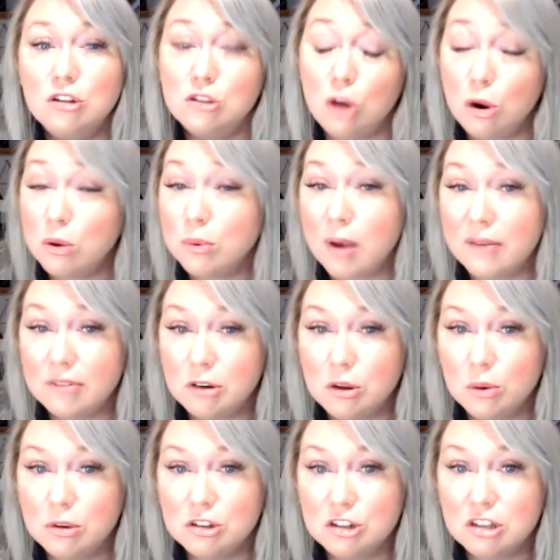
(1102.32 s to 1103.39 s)
Total
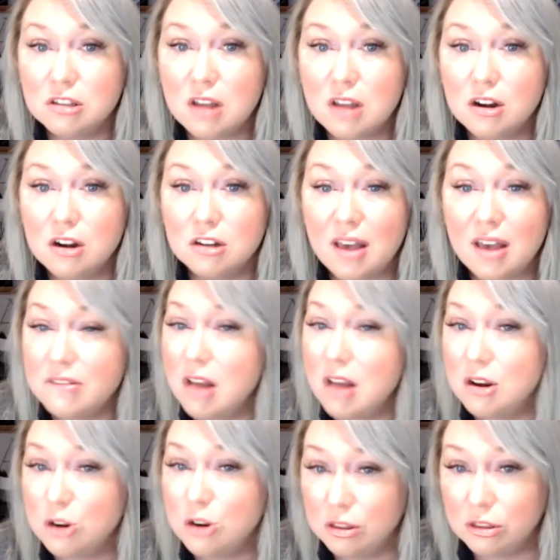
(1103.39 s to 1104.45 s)
revenue was just under
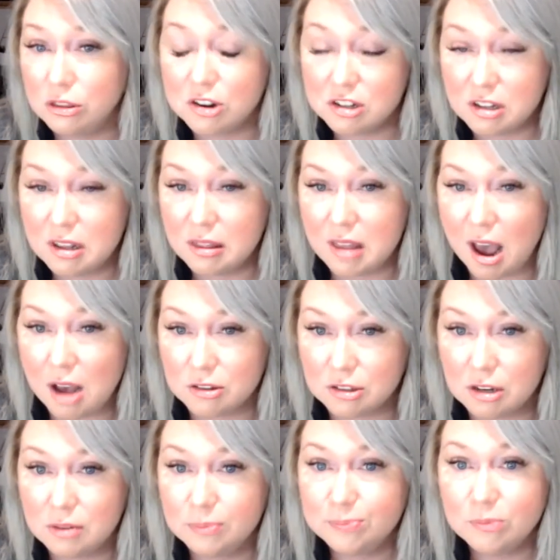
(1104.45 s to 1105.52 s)

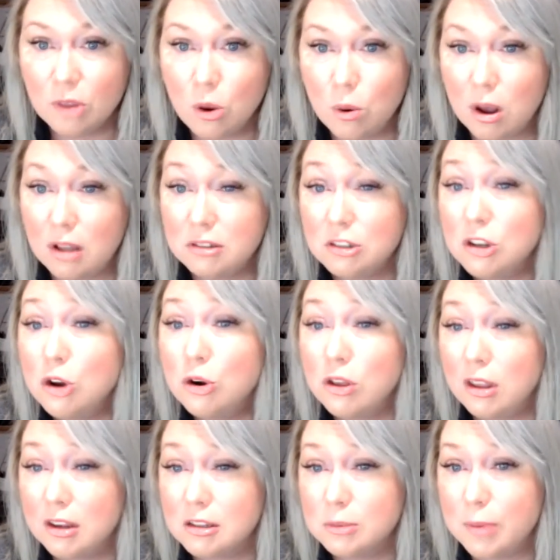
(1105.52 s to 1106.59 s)
713,000, while
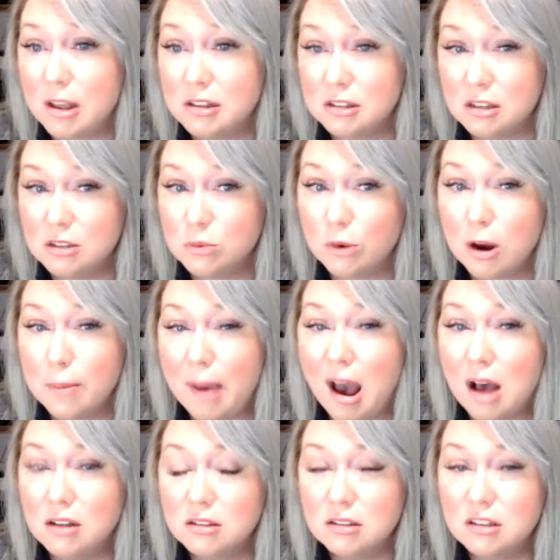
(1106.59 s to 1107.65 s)
total expenses were
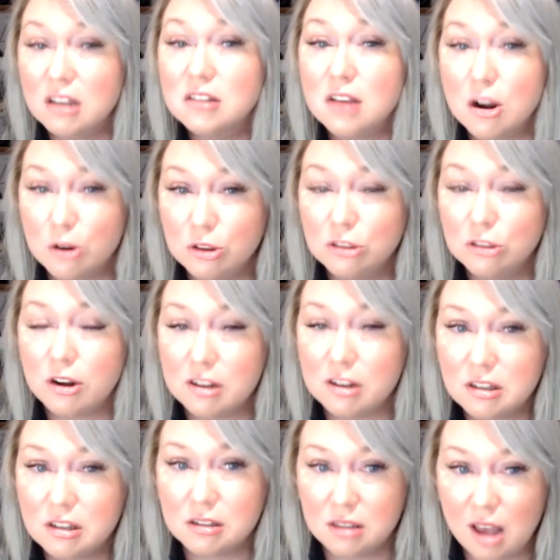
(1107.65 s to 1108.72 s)
about
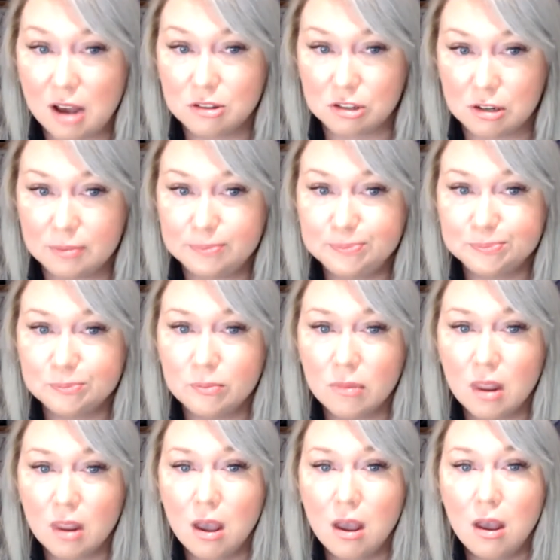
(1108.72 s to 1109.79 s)
636,000.
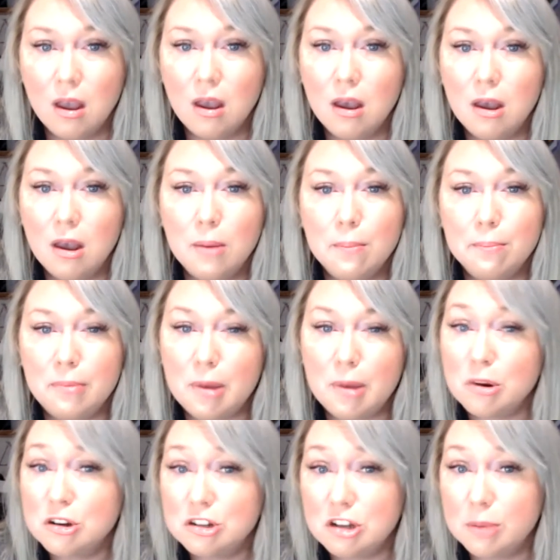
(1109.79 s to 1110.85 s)

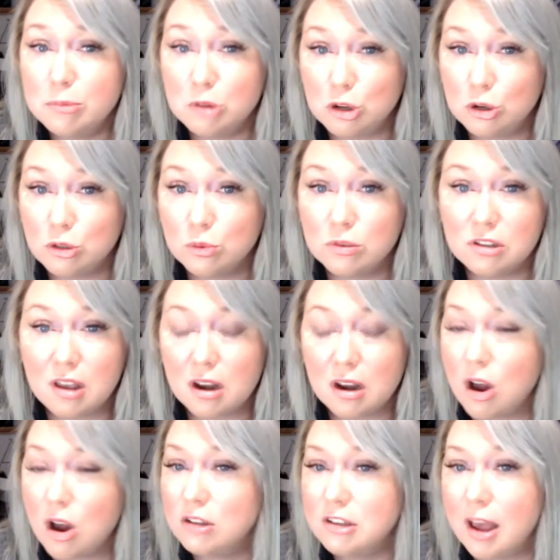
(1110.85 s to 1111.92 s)
Membership dues was at an
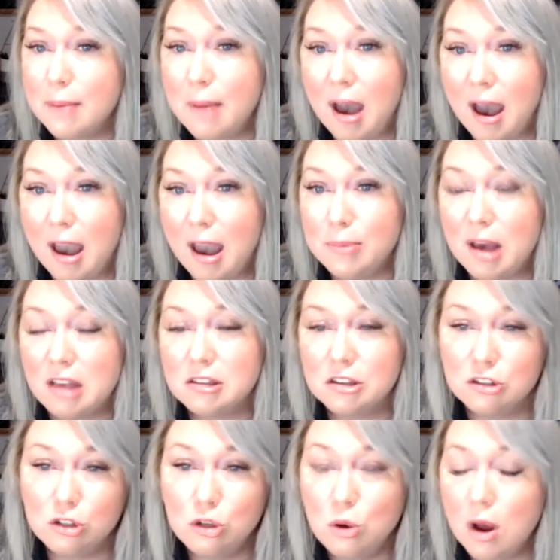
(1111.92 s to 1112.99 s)
all-time high,
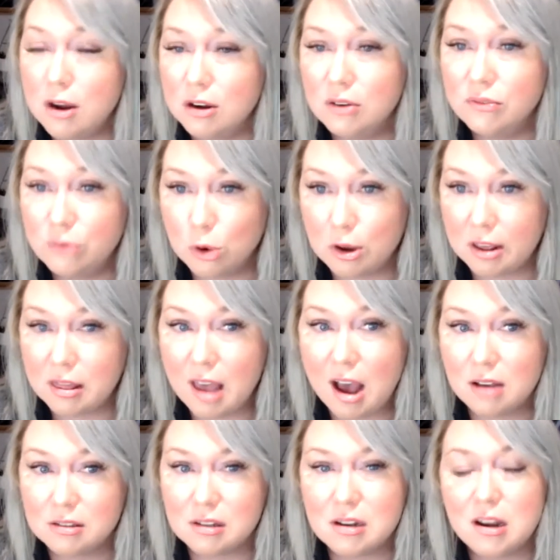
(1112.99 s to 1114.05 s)
passing
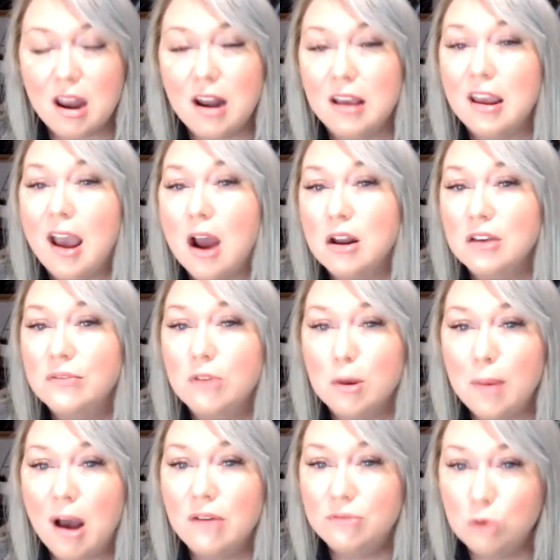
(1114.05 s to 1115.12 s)
240,000 and accounting for
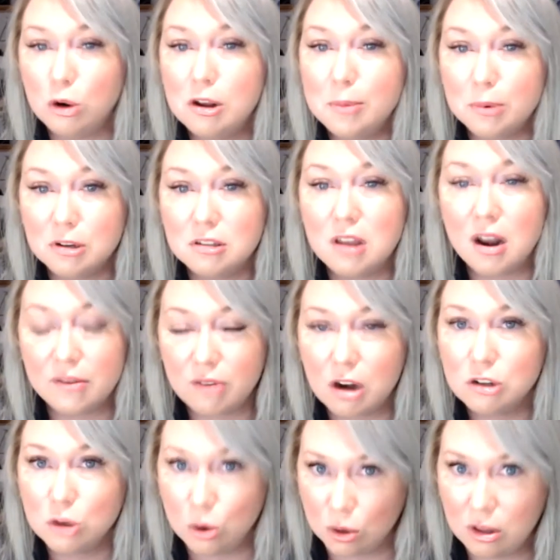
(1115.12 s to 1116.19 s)
about 40% of
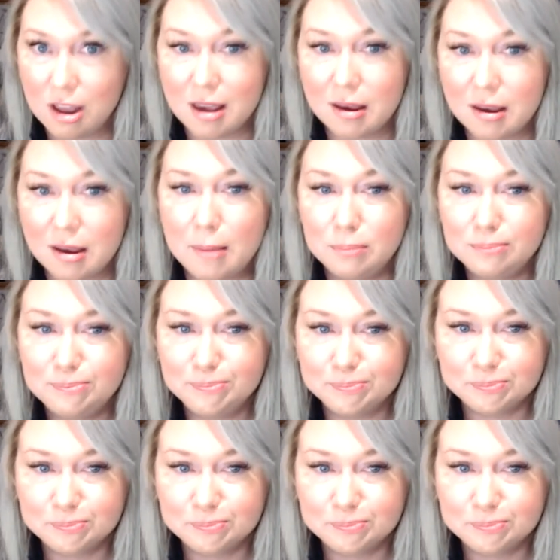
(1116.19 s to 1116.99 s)
our total income.